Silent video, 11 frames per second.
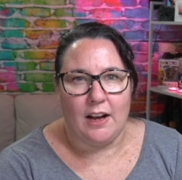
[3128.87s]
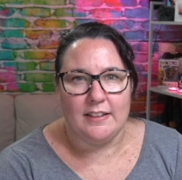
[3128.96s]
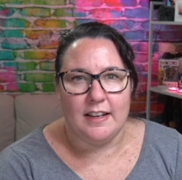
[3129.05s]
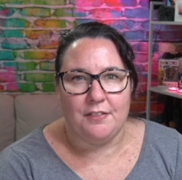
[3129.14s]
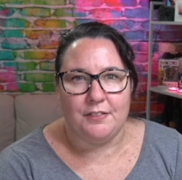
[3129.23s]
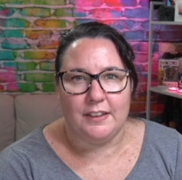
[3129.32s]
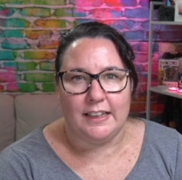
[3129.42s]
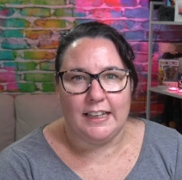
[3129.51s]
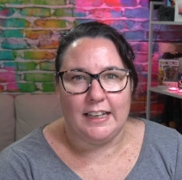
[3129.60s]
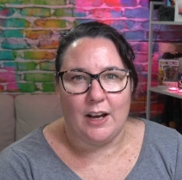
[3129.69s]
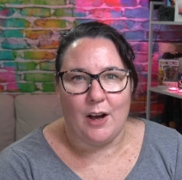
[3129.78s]
I
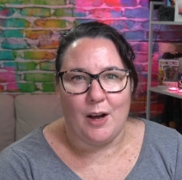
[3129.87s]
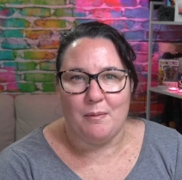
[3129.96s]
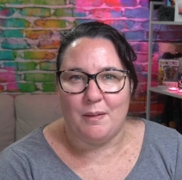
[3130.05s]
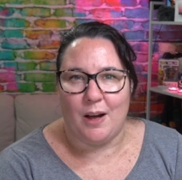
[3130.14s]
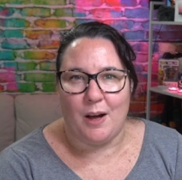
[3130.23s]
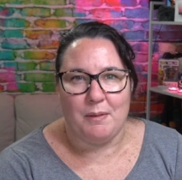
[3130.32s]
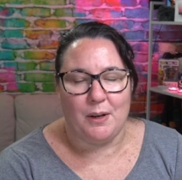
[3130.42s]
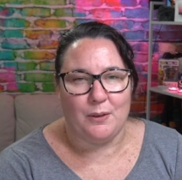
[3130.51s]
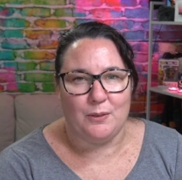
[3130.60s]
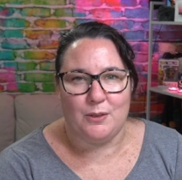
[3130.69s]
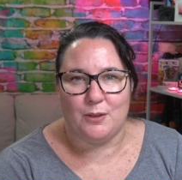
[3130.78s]
definitely I'm I'm an
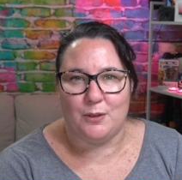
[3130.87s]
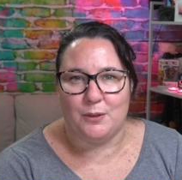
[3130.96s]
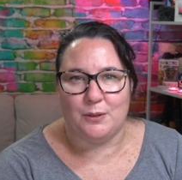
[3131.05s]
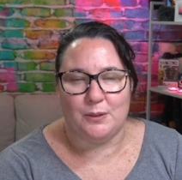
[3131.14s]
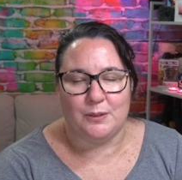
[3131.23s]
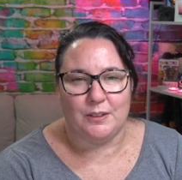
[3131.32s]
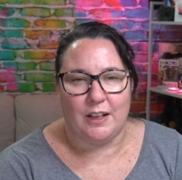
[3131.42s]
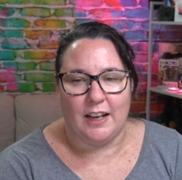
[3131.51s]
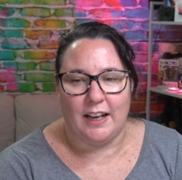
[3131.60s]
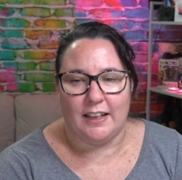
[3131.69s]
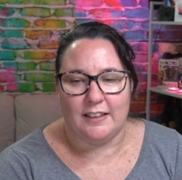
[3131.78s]
old school
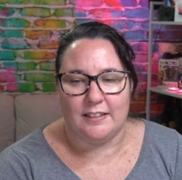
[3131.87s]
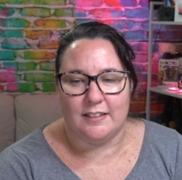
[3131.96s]
like